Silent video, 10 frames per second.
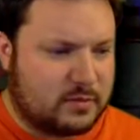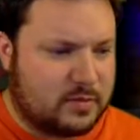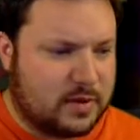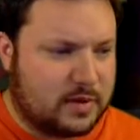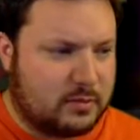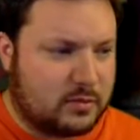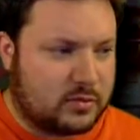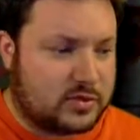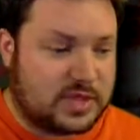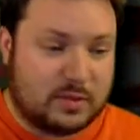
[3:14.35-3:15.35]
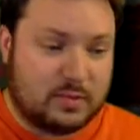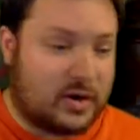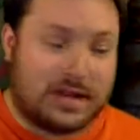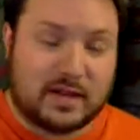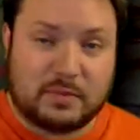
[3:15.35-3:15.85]
but we'll just keep
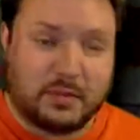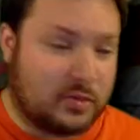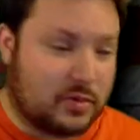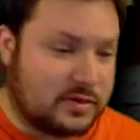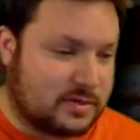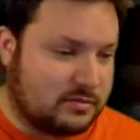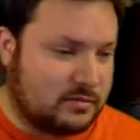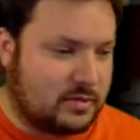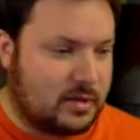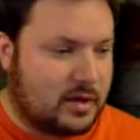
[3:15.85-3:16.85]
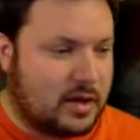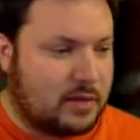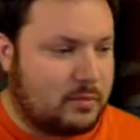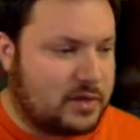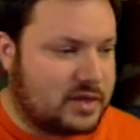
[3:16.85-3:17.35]
racking up the points and
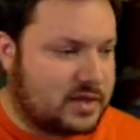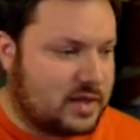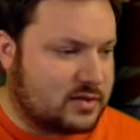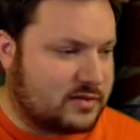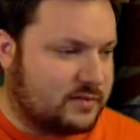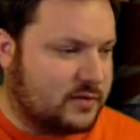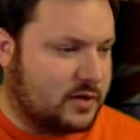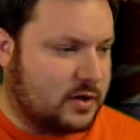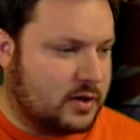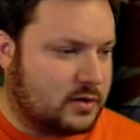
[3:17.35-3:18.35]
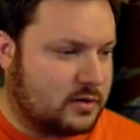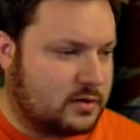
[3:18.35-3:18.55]
beating down some foot here.